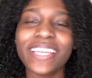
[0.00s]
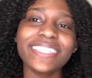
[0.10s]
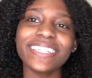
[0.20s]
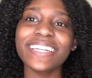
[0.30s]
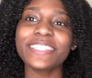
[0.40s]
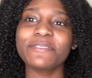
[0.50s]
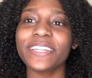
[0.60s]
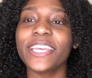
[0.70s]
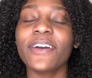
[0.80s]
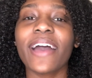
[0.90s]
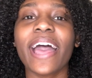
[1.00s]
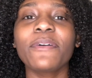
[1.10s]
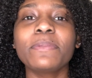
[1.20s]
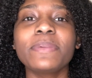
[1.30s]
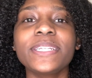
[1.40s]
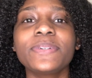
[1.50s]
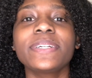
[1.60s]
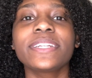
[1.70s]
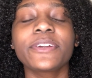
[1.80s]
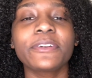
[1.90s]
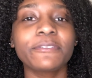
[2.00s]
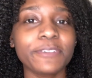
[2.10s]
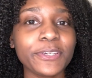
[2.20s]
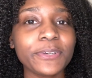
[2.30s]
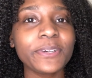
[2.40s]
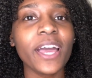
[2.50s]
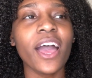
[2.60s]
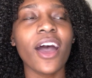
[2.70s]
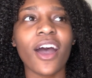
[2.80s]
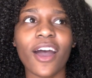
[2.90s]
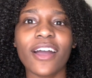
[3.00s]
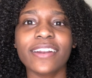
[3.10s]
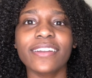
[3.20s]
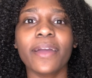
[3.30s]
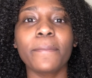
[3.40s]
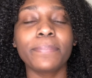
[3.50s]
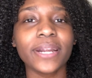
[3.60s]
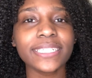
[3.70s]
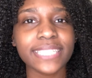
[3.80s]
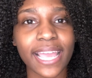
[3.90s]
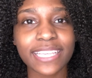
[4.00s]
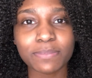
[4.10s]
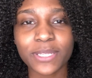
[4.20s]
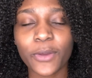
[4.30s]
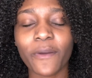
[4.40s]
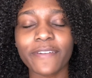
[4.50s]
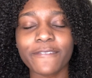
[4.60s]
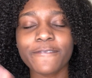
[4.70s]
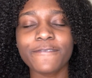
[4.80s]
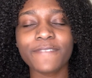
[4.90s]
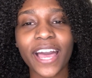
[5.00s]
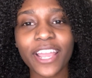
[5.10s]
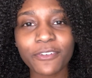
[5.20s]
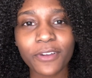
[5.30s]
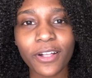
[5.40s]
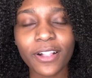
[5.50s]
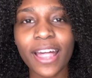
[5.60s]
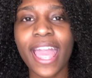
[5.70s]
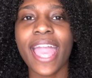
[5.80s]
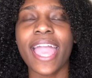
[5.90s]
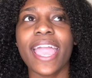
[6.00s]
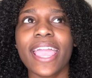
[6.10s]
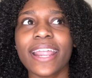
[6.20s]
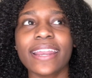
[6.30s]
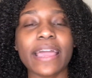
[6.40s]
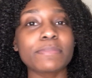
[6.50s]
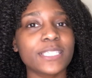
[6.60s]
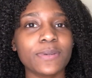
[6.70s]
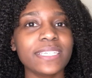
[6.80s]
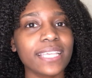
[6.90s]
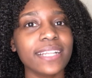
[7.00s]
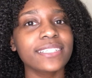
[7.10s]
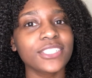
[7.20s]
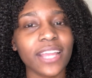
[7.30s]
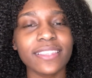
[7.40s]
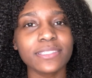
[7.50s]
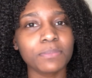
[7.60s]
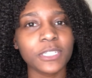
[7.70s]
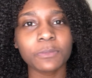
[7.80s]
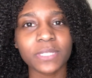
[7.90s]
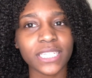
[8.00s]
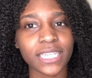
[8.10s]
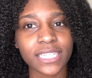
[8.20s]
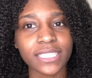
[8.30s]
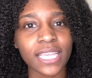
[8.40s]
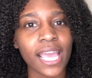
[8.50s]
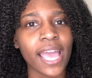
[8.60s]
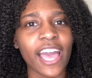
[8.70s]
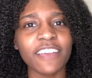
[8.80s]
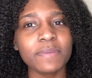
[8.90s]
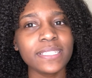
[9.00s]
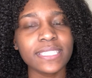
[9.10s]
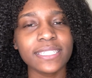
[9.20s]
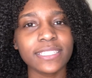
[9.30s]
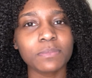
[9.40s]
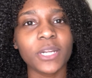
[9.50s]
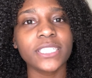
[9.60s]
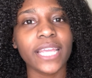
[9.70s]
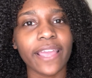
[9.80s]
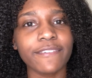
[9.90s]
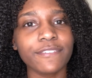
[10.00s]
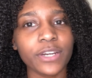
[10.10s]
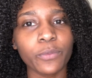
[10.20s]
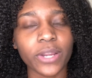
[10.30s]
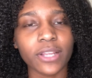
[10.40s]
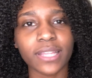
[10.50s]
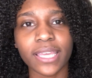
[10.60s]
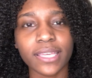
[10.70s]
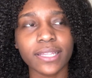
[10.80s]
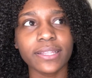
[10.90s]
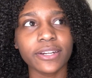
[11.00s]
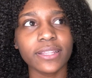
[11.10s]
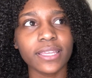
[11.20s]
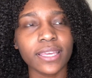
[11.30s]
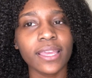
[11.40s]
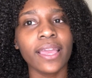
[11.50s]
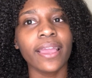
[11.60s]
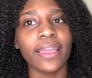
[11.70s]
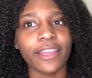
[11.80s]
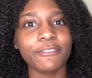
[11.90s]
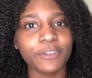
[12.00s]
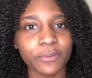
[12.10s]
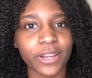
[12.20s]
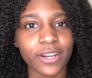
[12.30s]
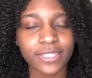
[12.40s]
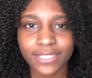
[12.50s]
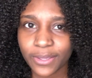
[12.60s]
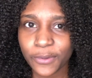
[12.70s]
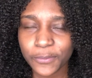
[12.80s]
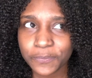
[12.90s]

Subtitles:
in today's video I will be doing a review on a brush that has been going viral, and I'm so excited to try this brush because I've been seeing this brush everywhere, like literally everywhere. So